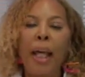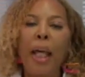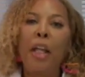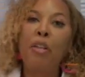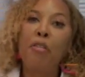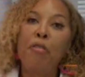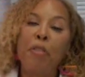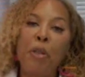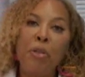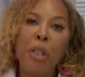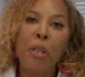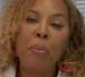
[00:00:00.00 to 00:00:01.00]
and the
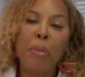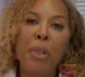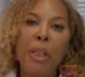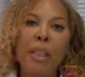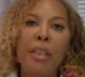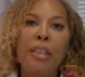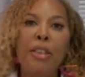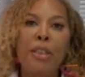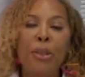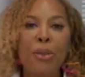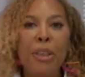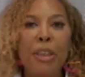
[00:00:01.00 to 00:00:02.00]
phone number is
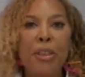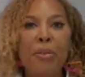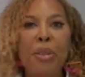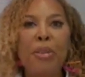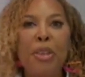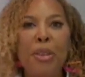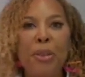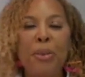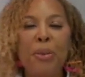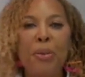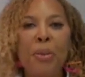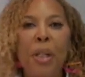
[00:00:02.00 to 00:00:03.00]

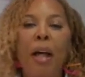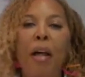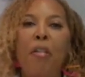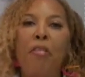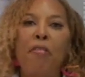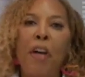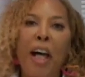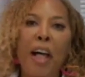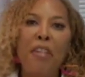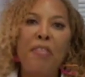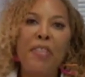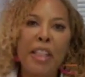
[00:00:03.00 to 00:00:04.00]

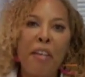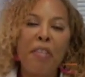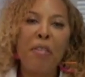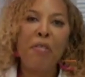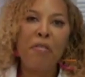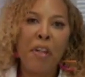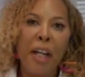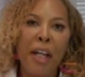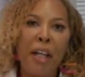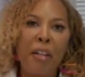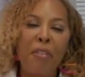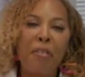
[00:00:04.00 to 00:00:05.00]

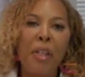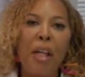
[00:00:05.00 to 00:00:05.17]
202-575-4666.